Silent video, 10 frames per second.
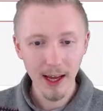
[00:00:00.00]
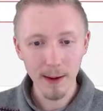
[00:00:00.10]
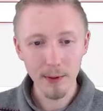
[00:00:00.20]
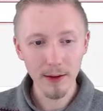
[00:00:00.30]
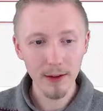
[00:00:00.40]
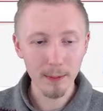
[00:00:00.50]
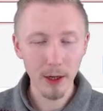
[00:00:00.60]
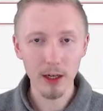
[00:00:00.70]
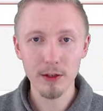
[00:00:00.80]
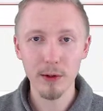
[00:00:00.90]
And we'll give it the
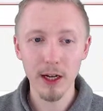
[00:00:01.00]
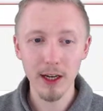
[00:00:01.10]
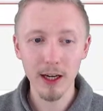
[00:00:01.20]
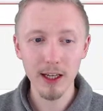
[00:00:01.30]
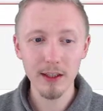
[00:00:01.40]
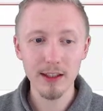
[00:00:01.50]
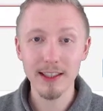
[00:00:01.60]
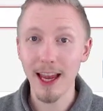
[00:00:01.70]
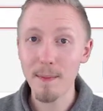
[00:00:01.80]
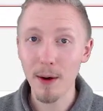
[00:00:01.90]
password. I'm going to use the
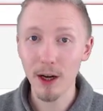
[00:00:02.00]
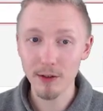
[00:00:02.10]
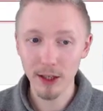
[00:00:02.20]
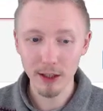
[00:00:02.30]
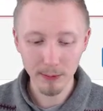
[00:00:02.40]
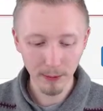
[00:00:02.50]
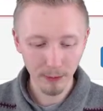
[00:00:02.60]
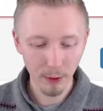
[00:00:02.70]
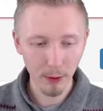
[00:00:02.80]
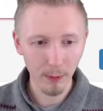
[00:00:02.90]
same password I used
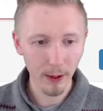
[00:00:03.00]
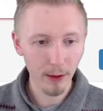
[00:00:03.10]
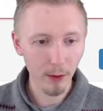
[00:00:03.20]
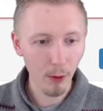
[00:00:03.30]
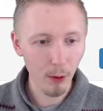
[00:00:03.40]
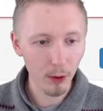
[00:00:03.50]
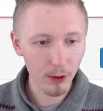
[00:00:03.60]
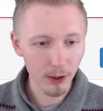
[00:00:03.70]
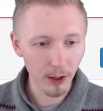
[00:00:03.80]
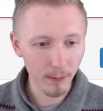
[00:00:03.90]
before with
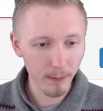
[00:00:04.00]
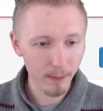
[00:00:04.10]
awesome1